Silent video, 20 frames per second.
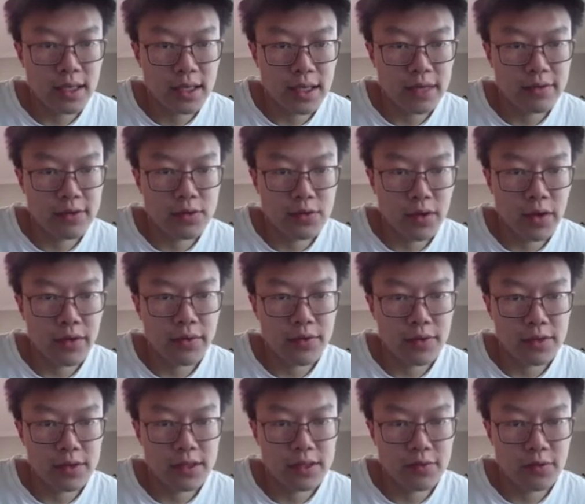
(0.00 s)
11, 12,
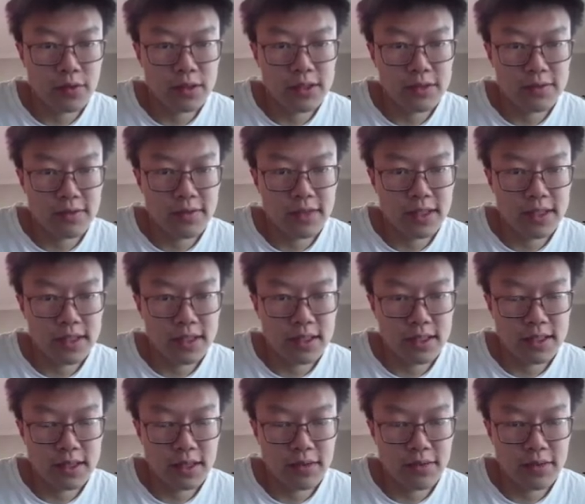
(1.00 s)
13, 14, 15,
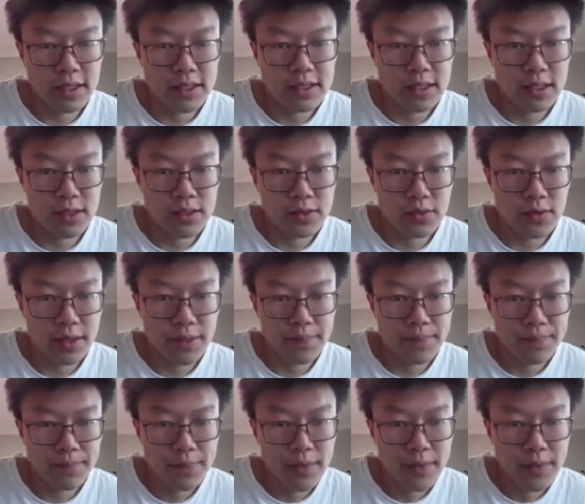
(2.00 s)
16, 17, 18, 19, 20.